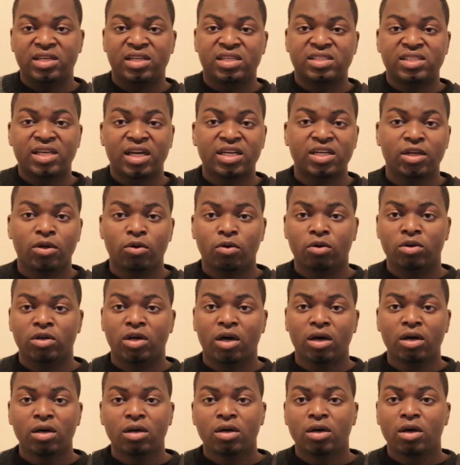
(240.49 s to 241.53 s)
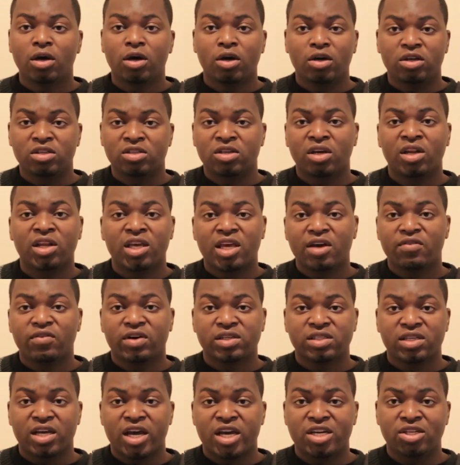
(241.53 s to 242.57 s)
in descending order is going to give
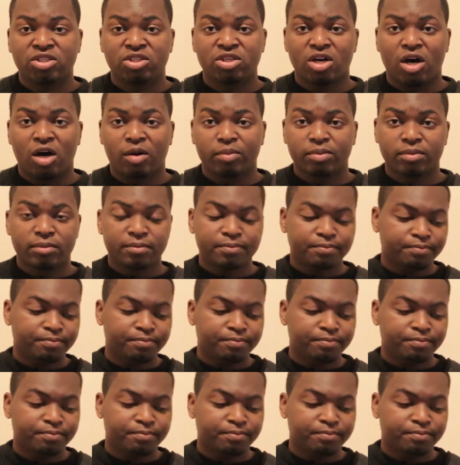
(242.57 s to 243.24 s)
us A sharp.